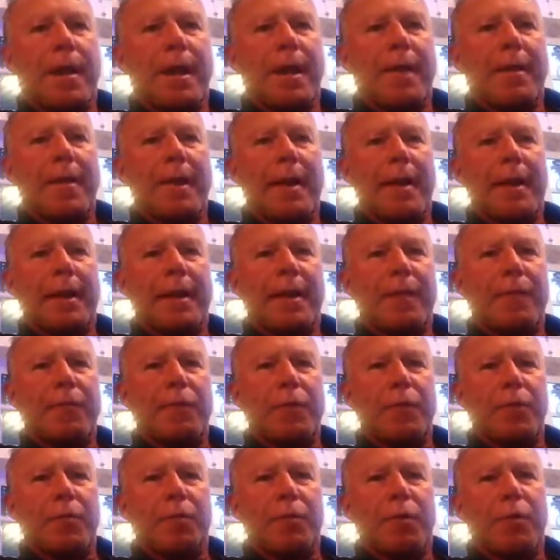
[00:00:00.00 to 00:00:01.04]
Hi there,
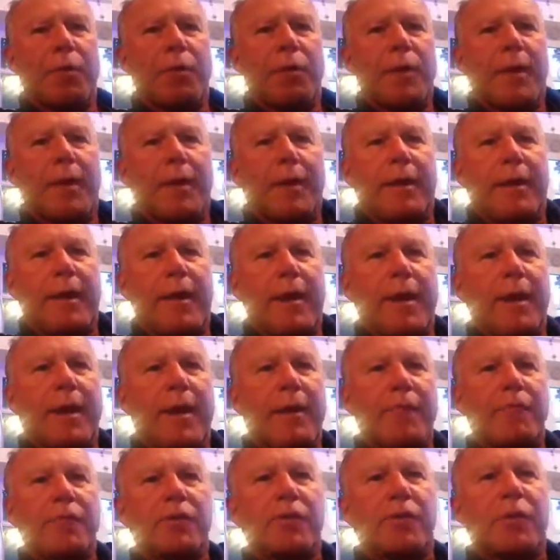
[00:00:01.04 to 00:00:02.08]
Kevin Washbourne, aka
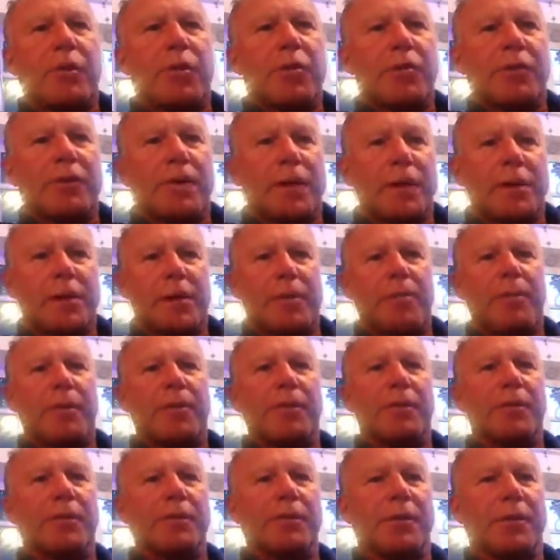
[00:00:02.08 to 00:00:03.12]
Kevin Starr, Stage
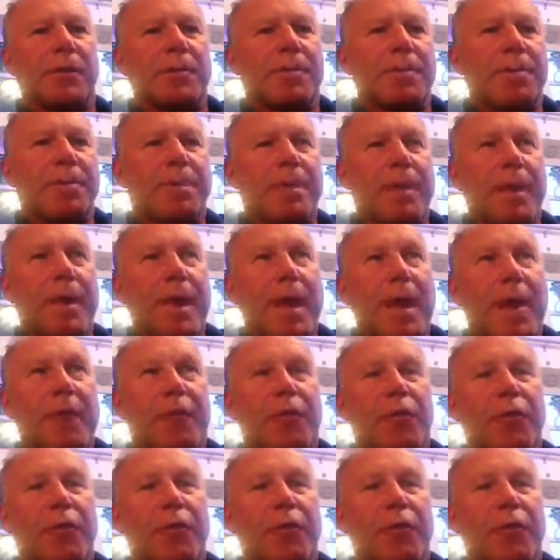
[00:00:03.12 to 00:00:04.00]
Hypnotist. If